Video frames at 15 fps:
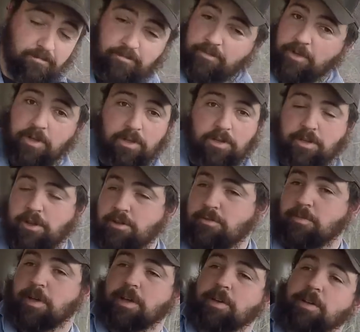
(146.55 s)
Well, excuse
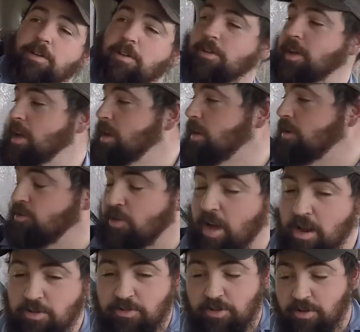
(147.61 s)
me, a little
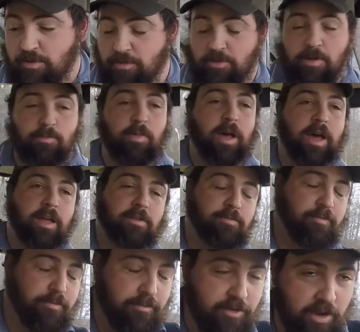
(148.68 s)
indigestion from my
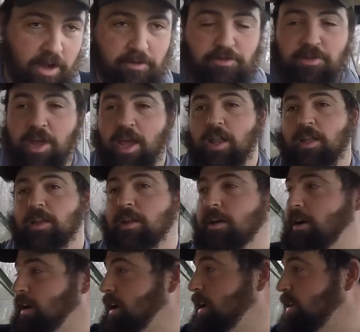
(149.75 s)
chef salad there,
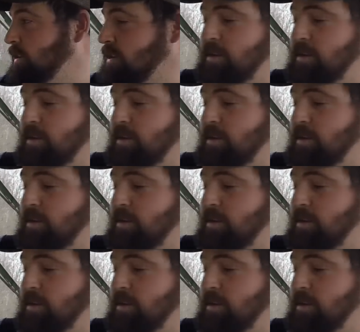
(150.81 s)
I guess.